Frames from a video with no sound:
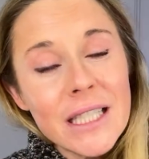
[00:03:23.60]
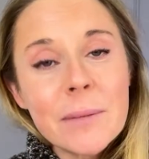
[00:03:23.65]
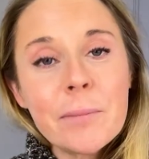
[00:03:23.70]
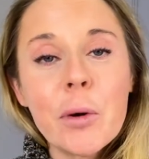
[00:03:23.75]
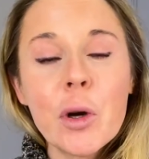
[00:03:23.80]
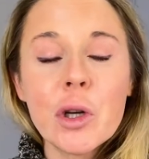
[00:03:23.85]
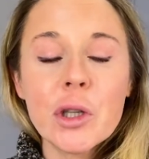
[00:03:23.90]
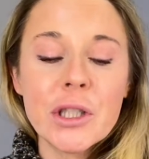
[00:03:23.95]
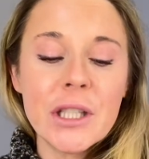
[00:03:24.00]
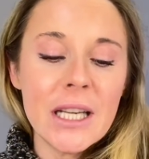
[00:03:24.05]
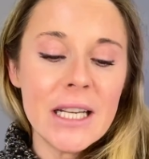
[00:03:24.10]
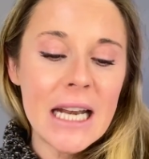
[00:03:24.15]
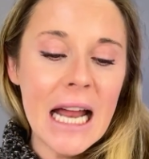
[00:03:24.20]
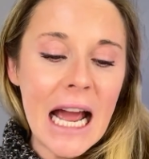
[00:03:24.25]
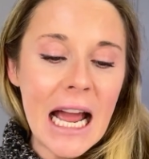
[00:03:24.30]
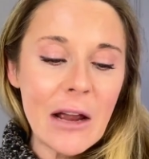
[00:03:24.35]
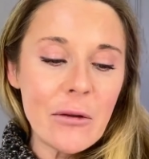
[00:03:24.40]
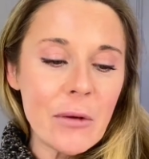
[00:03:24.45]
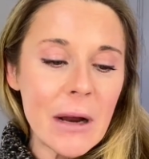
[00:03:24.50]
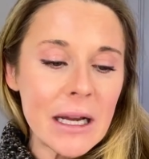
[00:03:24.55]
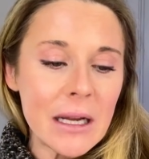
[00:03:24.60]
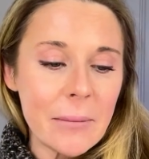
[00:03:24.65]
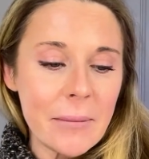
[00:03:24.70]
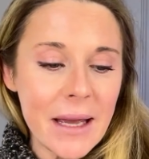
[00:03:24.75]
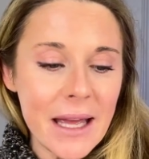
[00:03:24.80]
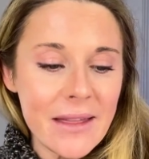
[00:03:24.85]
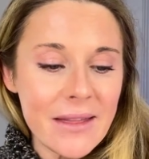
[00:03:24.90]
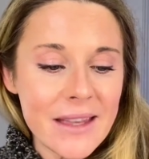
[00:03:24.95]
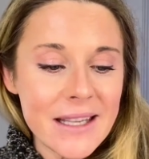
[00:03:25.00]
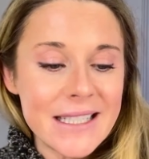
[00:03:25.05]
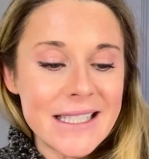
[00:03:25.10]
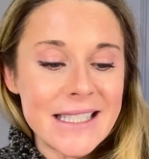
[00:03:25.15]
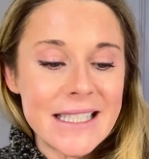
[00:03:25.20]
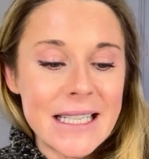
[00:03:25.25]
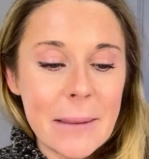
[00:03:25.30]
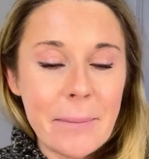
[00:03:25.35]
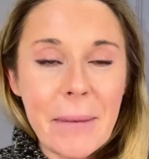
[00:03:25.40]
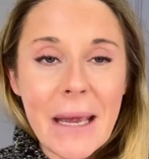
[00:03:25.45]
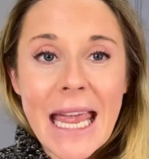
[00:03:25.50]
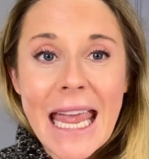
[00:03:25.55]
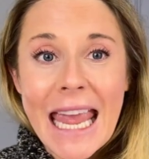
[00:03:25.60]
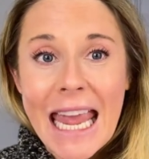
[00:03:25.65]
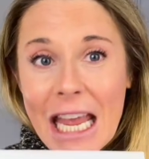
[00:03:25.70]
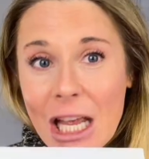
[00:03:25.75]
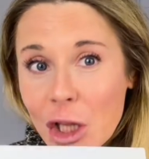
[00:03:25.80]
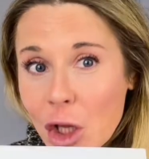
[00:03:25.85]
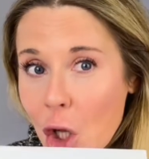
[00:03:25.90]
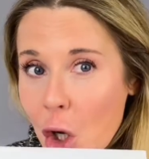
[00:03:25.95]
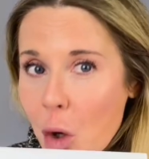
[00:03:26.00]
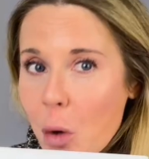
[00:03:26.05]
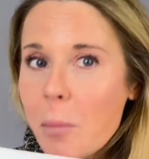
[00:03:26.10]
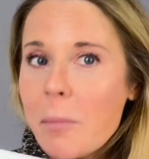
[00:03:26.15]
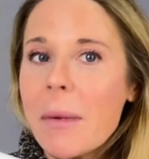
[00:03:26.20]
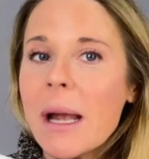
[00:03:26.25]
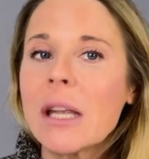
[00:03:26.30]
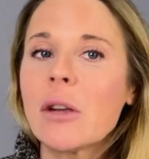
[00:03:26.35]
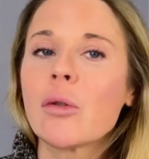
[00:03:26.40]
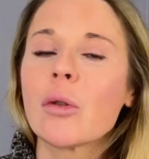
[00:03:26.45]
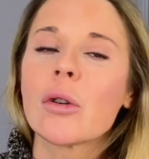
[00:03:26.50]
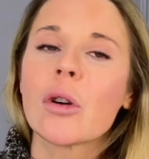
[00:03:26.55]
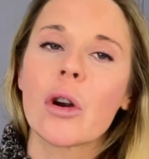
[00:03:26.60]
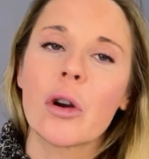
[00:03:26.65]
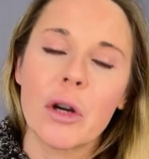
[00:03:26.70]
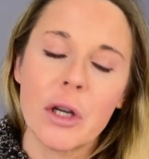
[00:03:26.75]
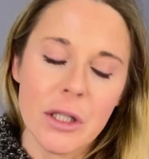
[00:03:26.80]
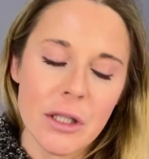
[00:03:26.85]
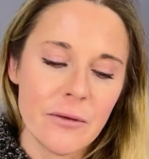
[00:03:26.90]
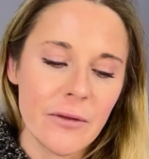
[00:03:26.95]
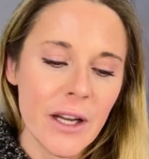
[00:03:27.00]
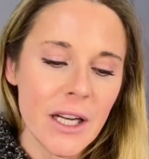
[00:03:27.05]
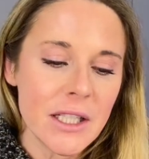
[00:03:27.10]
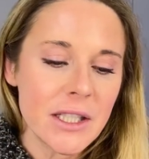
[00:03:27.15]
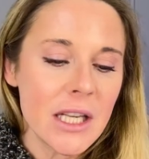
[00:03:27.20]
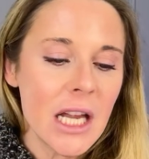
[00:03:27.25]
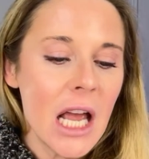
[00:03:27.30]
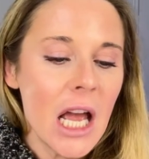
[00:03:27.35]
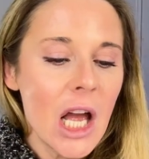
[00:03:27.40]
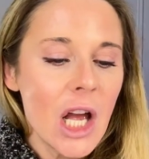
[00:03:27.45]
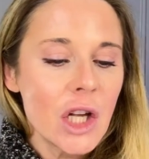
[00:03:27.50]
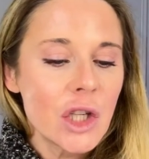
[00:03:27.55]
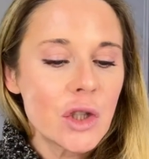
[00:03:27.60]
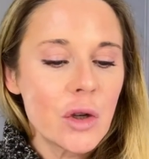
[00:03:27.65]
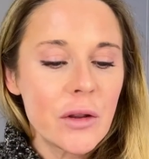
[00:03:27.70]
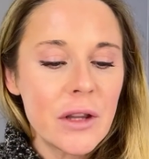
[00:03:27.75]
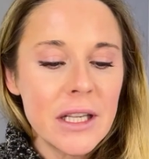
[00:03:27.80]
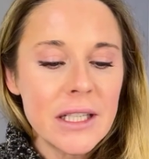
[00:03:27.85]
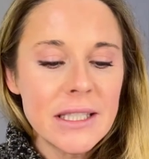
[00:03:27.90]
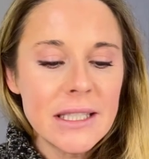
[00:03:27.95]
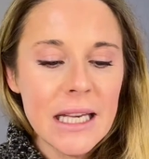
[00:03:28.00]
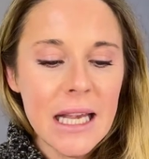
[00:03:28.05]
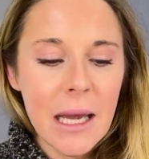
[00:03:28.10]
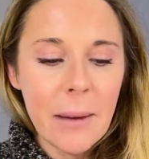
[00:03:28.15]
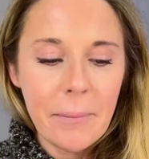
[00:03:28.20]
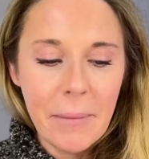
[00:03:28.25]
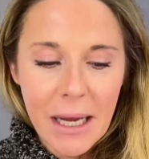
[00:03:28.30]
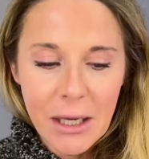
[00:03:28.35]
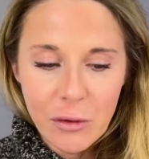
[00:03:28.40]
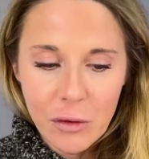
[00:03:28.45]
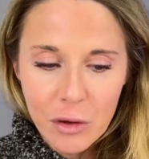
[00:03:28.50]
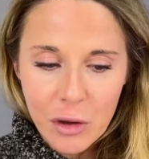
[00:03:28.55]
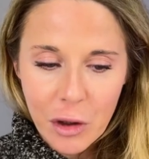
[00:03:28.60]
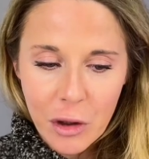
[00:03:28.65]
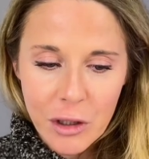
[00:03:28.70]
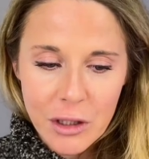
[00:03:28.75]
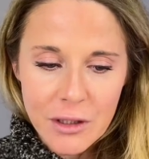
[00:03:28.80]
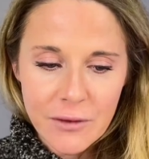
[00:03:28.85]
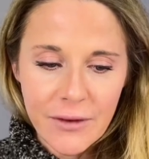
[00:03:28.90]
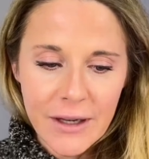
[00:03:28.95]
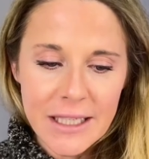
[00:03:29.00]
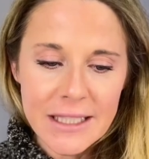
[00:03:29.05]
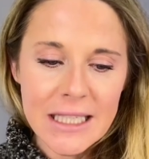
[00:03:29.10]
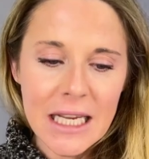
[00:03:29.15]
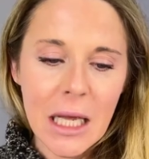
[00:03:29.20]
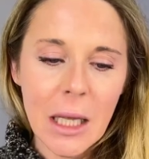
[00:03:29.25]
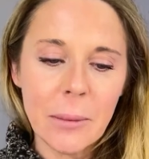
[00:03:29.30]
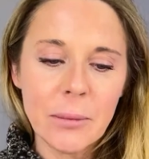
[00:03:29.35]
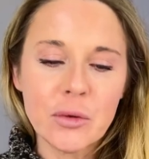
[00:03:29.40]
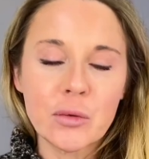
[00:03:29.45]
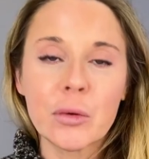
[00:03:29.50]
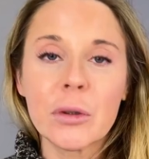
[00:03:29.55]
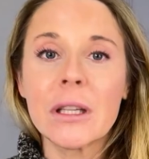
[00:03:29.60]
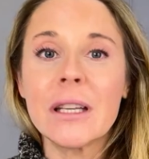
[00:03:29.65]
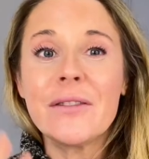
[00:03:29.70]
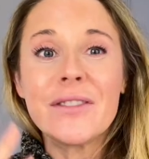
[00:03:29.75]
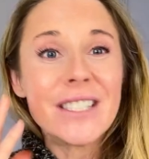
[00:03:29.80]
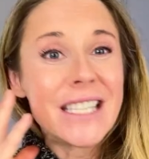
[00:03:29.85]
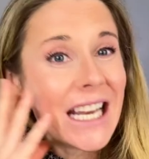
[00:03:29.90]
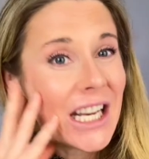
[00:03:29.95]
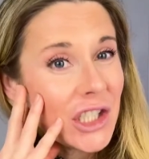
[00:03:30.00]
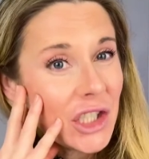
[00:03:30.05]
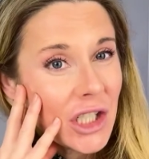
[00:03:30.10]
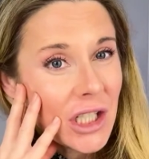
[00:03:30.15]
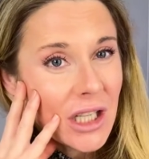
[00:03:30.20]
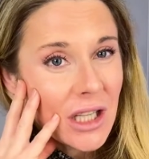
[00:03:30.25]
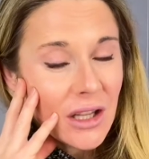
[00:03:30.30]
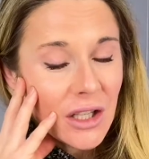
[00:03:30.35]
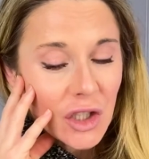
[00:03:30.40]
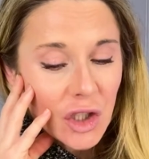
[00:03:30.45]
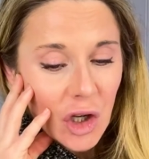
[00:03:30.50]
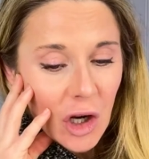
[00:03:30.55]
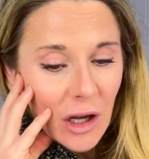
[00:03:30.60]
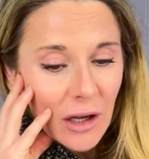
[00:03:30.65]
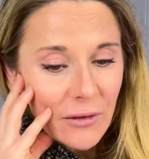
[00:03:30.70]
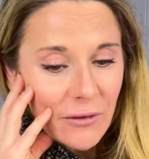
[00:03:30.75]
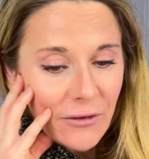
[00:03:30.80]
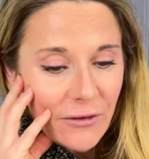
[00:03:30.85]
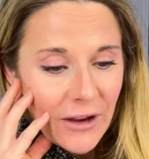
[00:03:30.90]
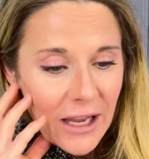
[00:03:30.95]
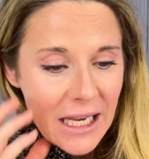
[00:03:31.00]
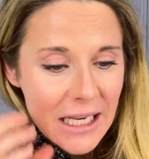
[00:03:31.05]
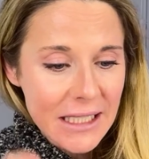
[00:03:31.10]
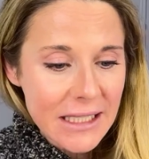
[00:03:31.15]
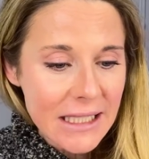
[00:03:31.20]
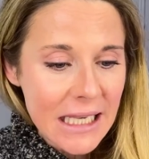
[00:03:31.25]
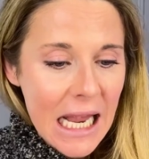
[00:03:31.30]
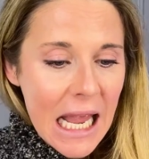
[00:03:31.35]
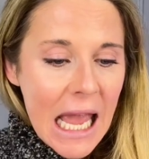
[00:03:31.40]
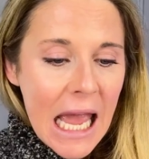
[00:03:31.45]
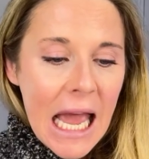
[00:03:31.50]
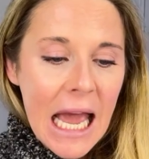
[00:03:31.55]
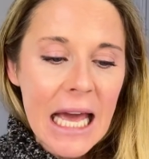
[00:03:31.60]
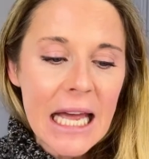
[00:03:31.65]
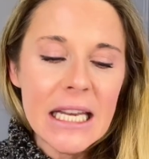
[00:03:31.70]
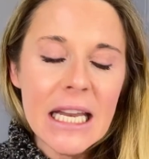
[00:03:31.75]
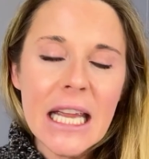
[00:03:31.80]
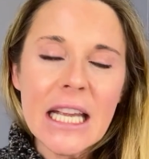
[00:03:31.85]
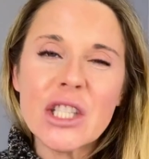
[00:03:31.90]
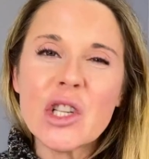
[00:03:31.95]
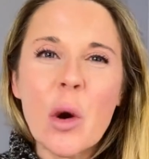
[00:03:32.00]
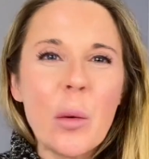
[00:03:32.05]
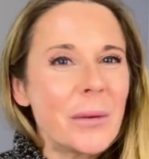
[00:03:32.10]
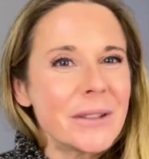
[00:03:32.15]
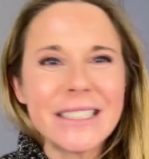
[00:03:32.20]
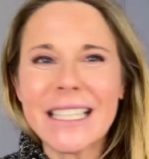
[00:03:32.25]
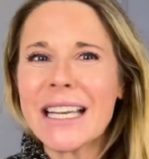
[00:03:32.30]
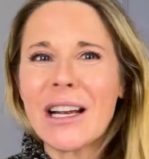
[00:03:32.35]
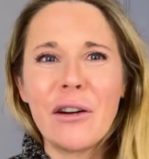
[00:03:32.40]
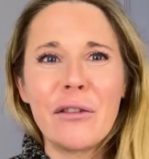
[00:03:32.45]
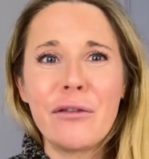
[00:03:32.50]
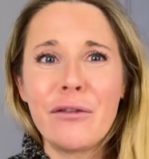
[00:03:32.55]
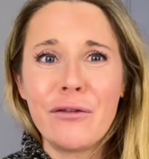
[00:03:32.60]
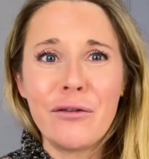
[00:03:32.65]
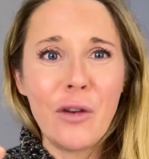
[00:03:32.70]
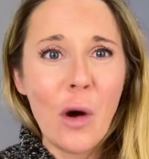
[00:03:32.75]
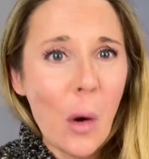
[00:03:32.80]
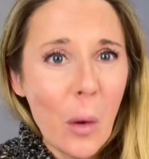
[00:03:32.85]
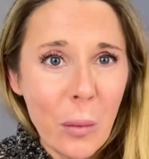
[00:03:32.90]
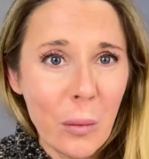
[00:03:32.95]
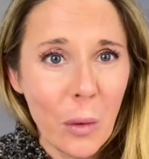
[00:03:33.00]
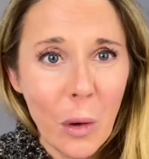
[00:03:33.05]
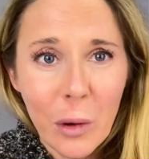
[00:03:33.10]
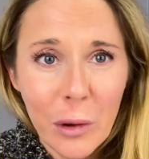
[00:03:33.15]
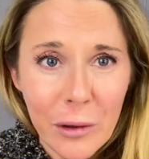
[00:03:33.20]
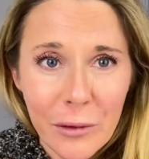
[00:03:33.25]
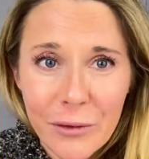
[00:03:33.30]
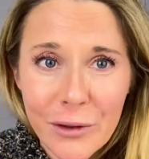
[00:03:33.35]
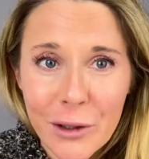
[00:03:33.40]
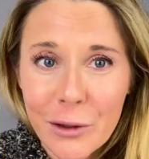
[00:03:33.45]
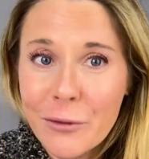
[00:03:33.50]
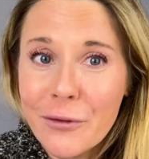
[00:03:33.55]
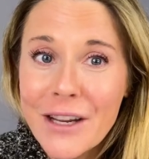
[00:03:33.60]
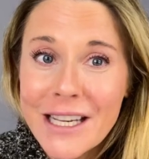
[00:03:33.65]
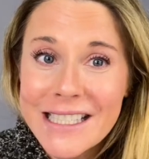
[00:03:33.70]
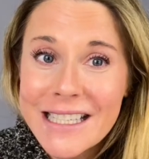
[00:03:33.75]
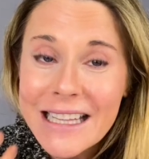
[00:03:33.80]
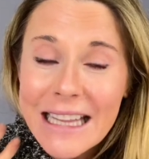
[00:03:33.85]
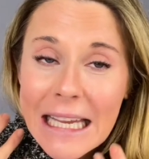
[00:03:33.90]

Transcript: person, I recommend the Zip Halo microcurrent device. So this microcurrent device helps relieve tension in the jaw and face, and it's almost like a foam roller for your face. It